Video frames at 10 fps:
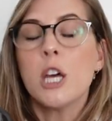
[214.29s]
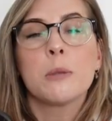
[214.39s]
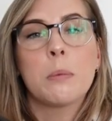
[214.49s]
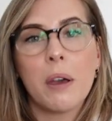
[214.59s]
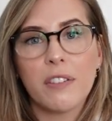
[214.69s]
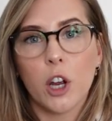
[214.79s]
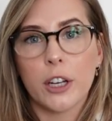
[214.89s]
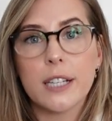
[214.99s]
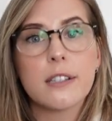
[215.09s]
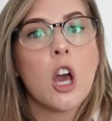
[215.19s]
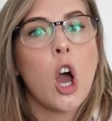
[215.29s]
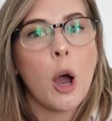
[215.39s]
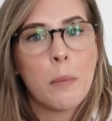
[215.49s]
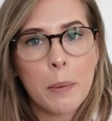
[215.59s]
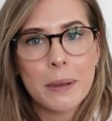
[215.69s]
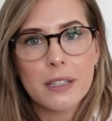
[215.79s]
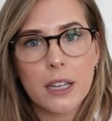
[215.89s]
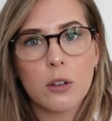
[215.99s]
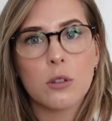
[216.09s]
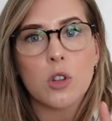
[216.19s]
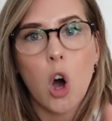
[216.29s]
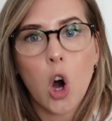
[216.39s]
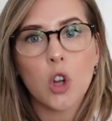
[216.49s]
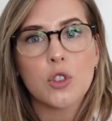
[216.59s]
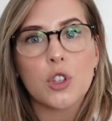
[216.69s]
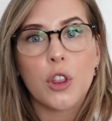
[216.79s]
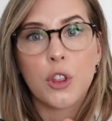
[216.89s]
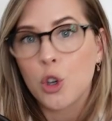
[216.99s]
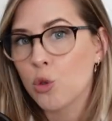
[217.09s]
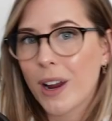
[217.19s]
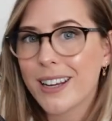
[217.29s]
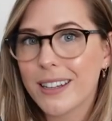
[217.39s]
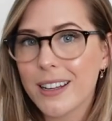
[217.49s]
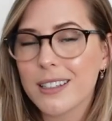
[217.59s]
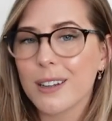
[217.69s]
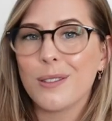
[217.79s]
To be perfectly honest, her mopping skills aren't the greatest.